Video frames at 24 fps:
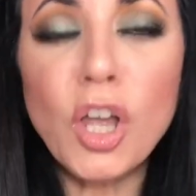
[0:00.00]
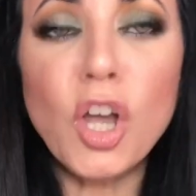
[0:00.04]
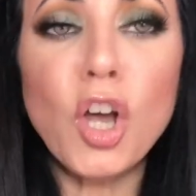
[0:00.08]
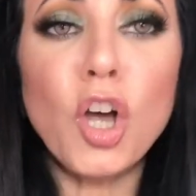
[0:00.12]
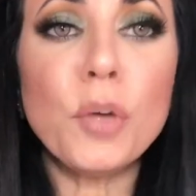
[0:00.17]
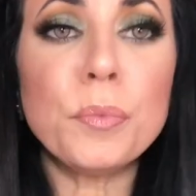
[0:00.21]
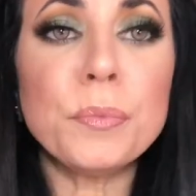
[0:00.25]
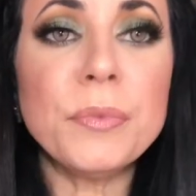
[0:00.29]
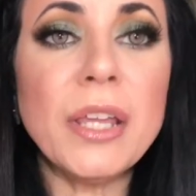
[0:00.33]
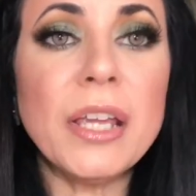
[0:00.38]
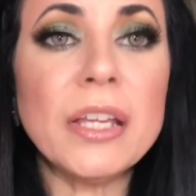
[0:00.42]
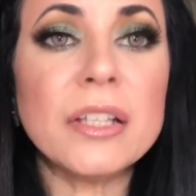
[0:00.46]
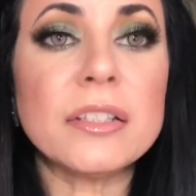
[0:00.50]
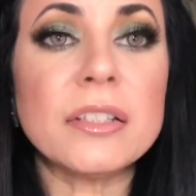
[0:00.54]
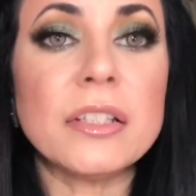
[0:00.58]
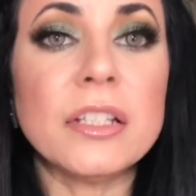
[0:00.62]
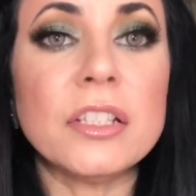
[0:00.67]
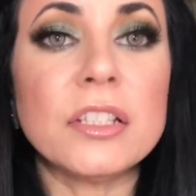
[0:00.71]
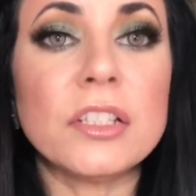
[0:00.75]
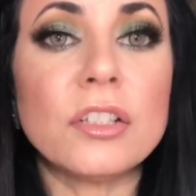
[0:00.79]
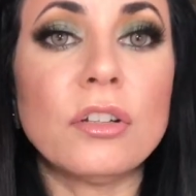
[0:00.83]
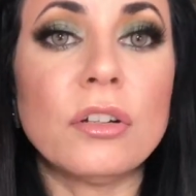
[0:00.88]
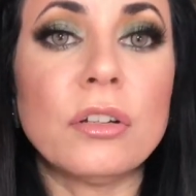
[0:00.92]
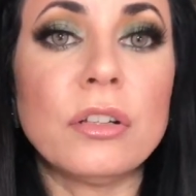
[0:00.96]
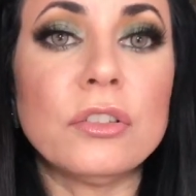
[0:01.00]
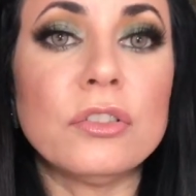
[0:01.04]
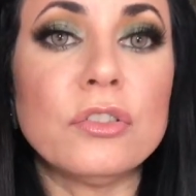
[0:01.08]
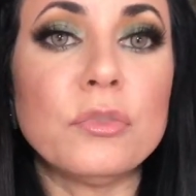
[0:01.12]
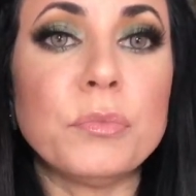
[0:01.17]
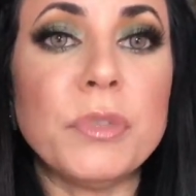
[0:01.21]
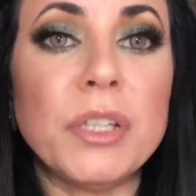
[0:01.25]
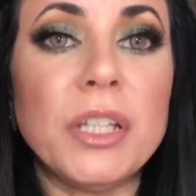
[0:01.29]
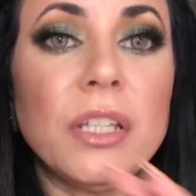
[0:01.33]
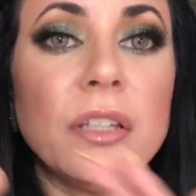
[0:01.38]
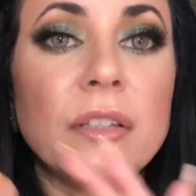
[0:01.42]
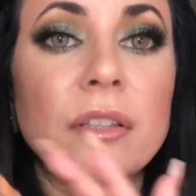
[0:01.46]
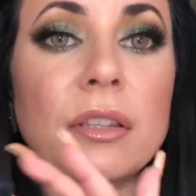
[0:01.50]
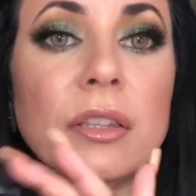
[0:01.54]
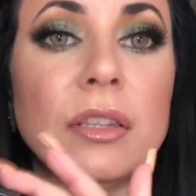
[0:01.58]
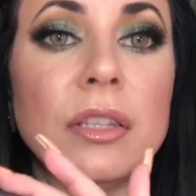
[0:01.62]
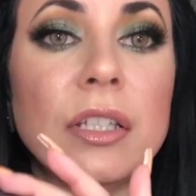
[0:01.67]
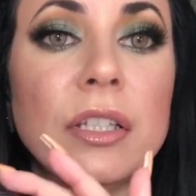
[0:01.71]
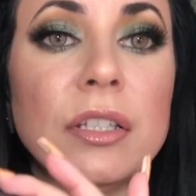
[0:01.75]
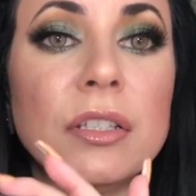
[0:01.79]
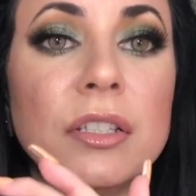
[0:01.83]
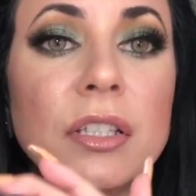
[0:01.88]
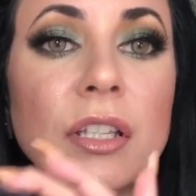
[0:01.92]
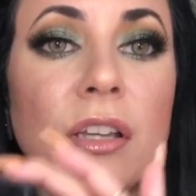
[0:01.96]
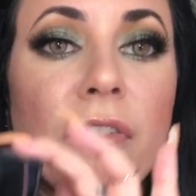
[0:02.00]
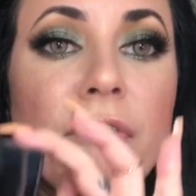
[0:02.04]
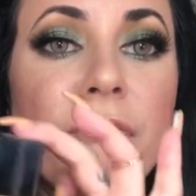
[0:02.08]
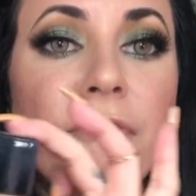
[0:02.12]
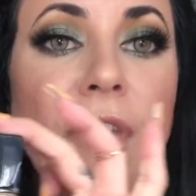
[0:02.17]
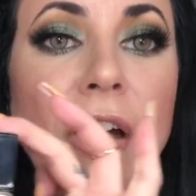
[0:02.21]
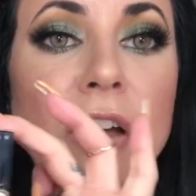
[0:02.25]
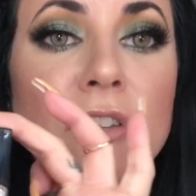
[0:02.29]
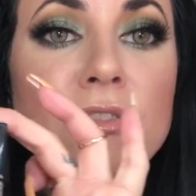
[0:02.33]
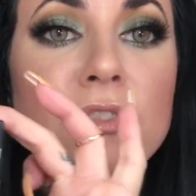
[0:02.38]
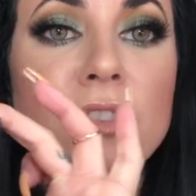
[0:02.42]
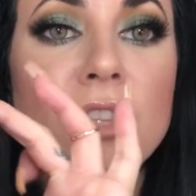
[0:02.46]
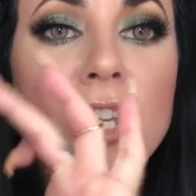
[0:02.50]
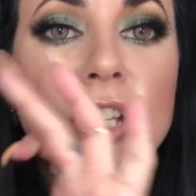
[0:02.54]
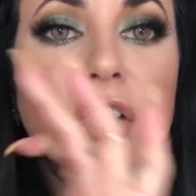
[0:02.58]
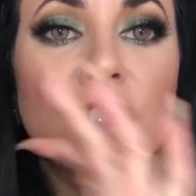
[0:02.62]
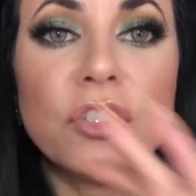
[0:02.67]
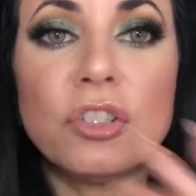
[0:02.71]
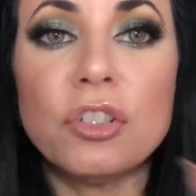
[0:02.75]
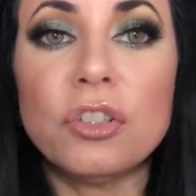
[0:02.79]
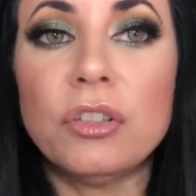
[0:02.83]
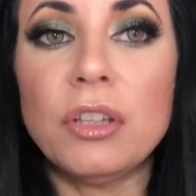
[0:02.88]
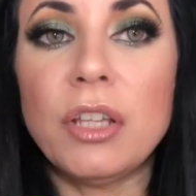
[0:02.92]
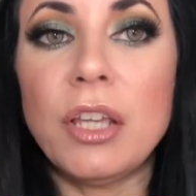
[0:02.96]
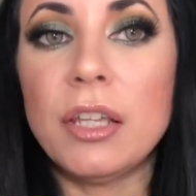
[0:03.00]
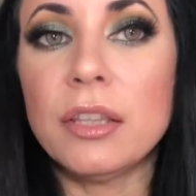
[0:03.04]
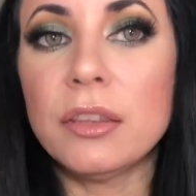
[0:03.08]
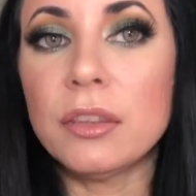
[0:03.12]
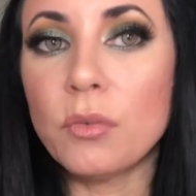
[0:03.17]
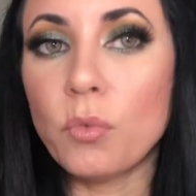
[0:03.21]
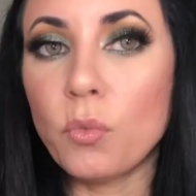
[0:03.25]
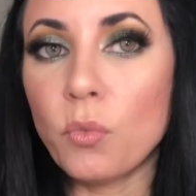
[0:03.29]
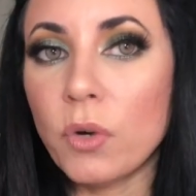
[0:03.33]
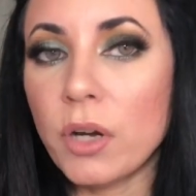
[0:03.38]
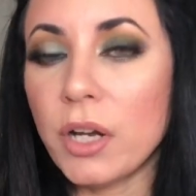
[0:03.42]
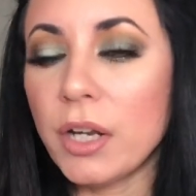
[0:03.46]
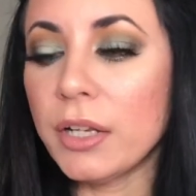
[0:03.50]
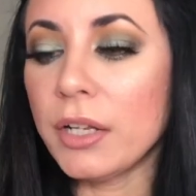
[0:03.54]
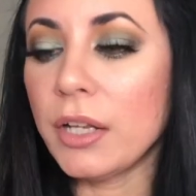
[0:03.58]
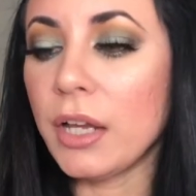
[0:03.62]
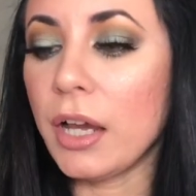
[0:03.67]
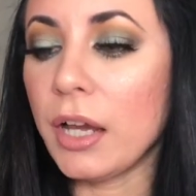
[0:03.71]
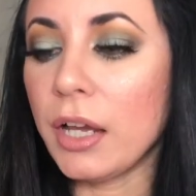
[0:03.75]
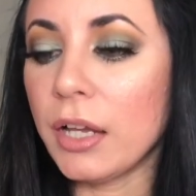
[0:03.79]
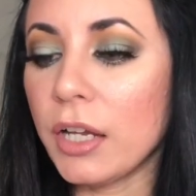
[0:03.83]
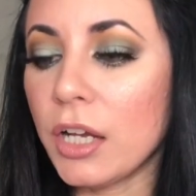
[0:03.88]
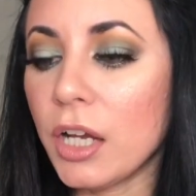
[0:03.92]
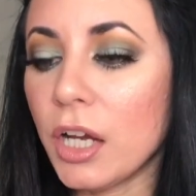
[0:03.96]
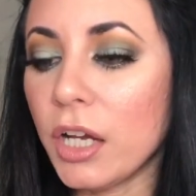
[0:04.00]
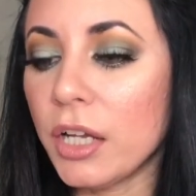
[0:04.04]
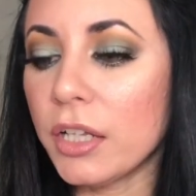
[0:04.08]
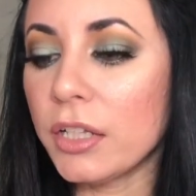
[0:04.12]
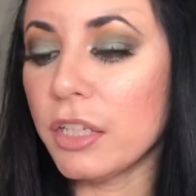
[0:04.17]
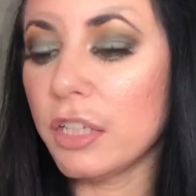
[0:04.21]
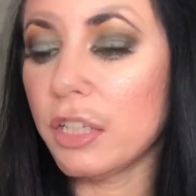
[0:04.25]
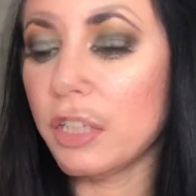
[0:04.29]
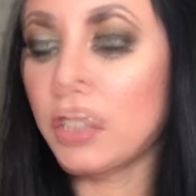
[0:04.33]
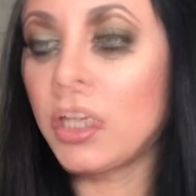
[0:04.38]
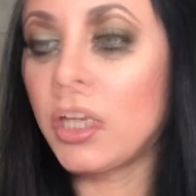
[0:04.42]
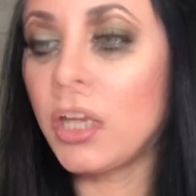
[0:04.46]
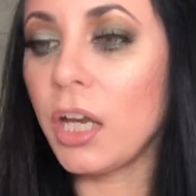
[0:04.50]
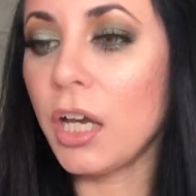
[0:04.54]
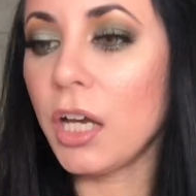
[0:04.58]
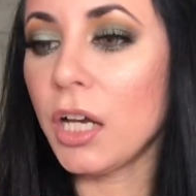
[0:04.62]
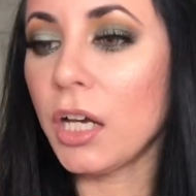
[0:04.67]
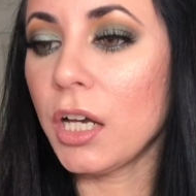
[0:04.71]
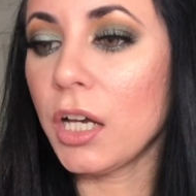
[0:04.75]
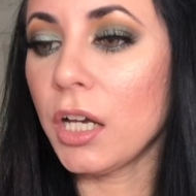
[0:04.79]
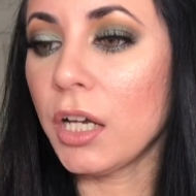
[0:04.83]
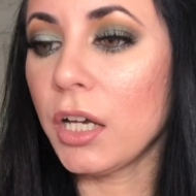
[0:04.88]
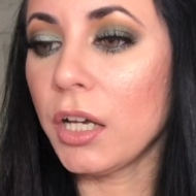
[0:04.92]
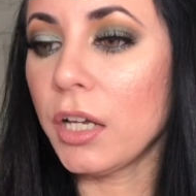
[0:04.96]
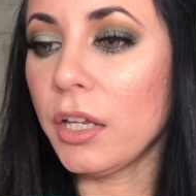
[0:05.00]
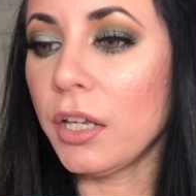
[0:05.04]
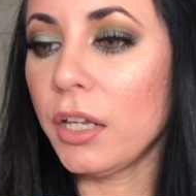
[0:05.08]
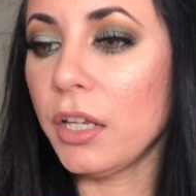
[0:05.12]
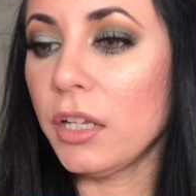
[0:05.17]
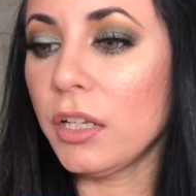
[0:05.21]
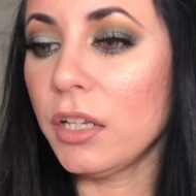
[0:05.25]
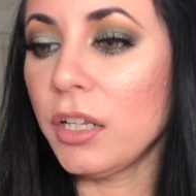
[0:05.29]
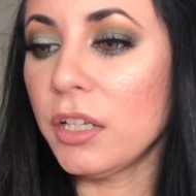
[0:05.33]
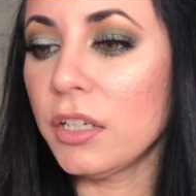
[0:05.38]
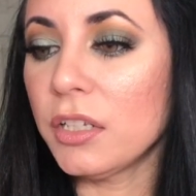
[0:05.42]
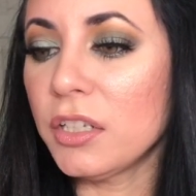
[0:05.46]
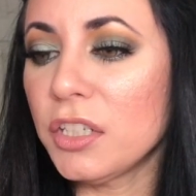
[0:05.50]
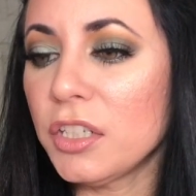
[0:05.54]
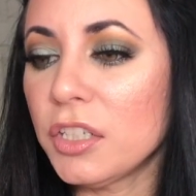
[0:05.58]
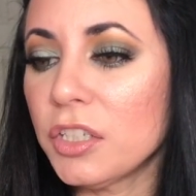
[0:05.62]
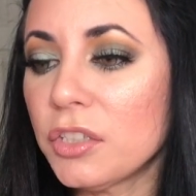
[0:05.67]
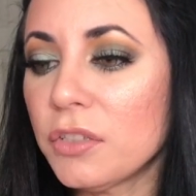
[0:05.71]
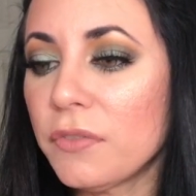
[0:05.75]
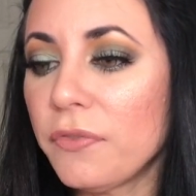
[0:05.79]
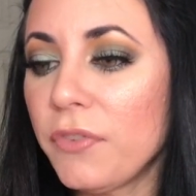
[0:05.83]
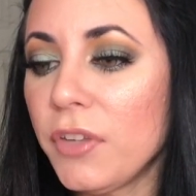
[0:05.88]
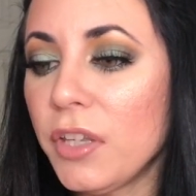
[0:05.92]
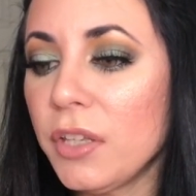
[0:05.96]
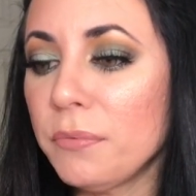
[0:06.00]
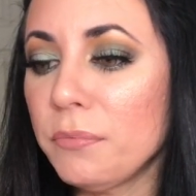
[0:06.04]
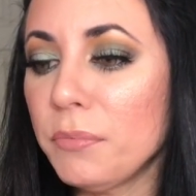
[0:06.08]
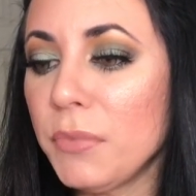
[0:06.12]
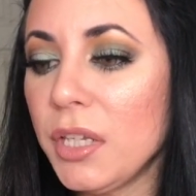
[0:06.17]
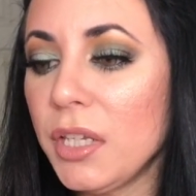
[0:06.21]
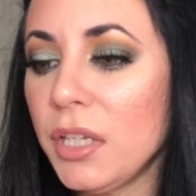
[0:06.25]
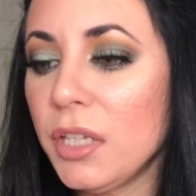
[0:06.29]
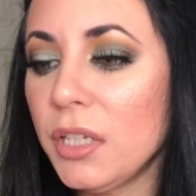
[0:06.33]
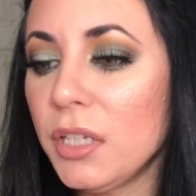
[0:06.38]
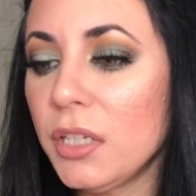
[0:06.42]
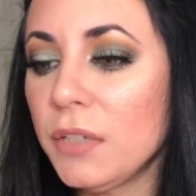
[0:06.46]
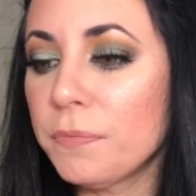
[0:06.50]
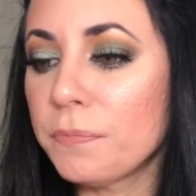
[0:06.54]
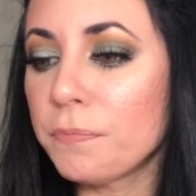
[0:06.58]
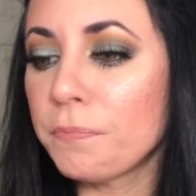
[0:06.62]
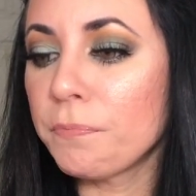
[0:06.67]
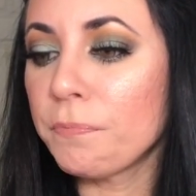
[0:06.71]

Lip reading: Up next is going to be this foundation, and the one I got is and it is Fit Me,